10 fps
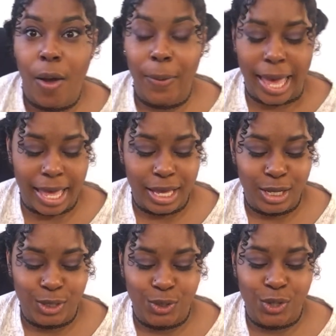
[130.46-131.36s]
Okay.
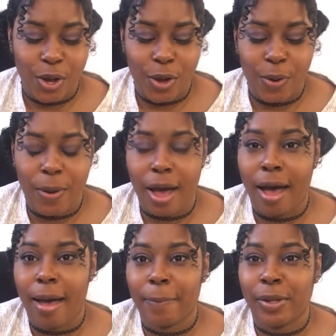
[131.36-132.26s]
So
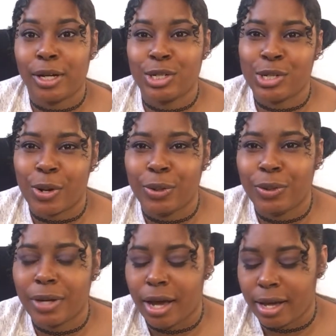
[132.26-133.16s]
I'm gonna show
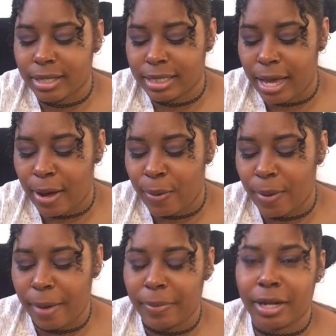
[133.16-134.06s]
you guys how
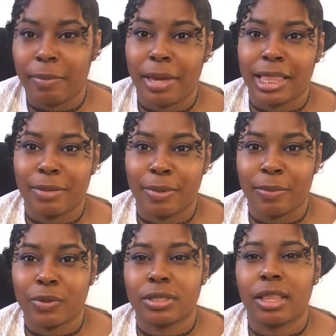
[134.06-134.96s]
I'm gonna make the
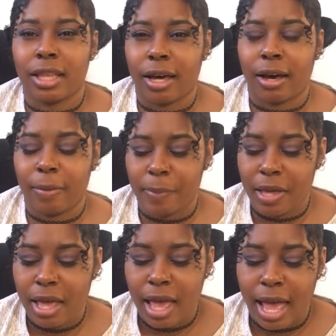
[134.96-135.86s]
bubbles in the cup,
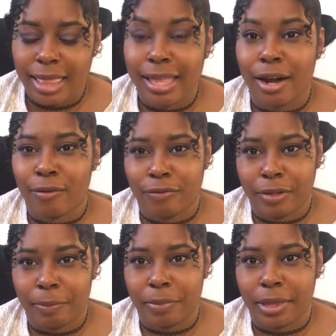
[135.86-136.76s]
and then I'll
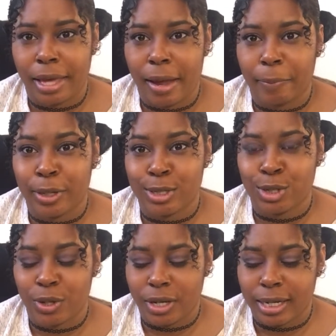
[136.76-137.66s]
flip the camera and
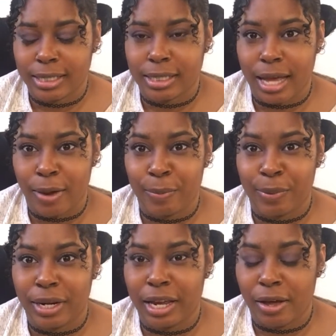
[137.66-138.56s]
show you guys how I'm
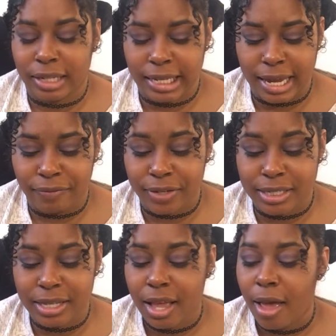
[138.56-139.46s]
putting it on the
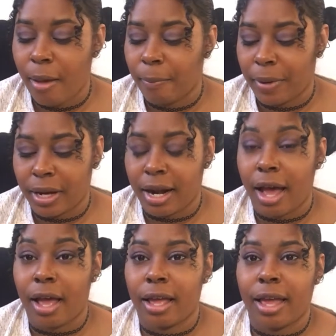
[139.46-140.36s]
canvas. But
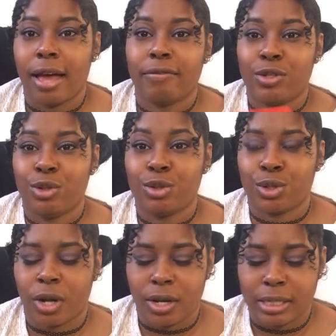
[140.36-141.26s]
I have 2
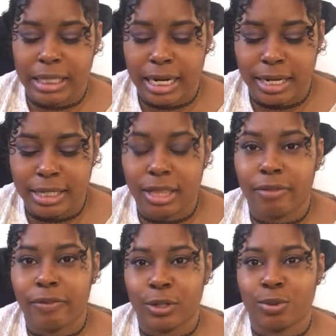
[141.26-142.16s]
straws, and I did the
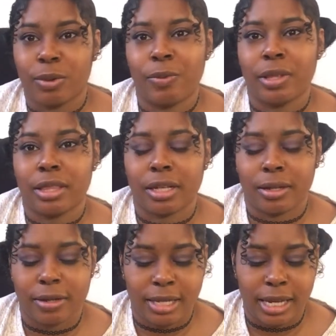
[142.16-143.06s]
first one with the
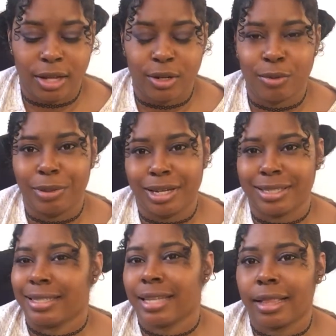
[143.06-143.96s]
yellow
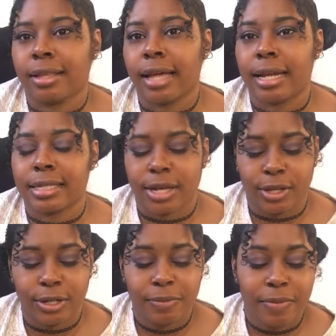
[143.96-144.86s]
because it's like the lightest
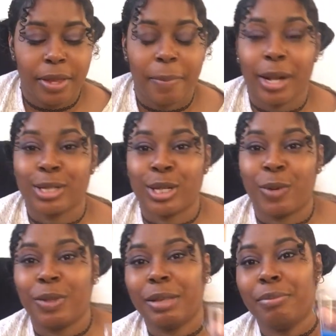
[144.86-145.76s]
color, but I'll show
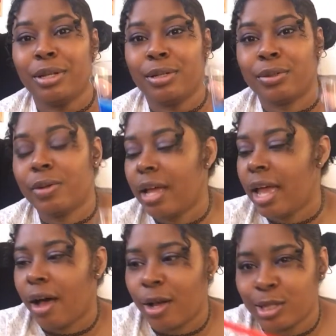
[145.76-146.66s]
you with the blue.
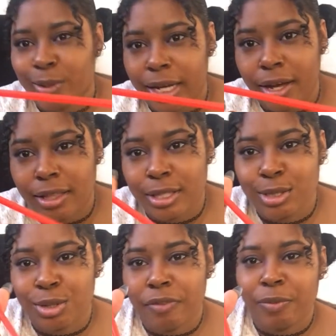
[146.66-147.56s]
Also, I got this
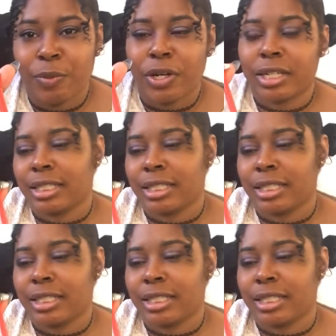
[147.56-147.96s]
straw from work.